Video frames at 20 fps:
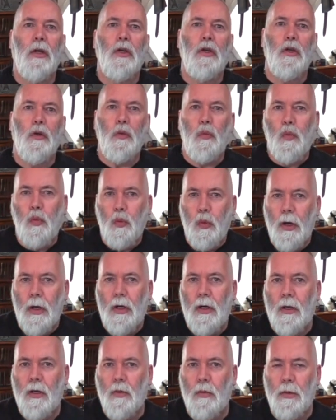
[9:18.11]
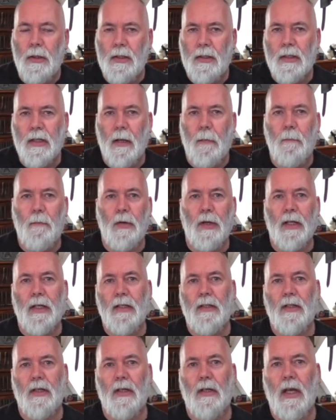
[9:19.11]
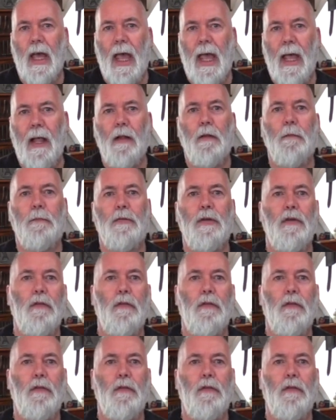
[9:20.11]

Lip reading: you work with somebody to help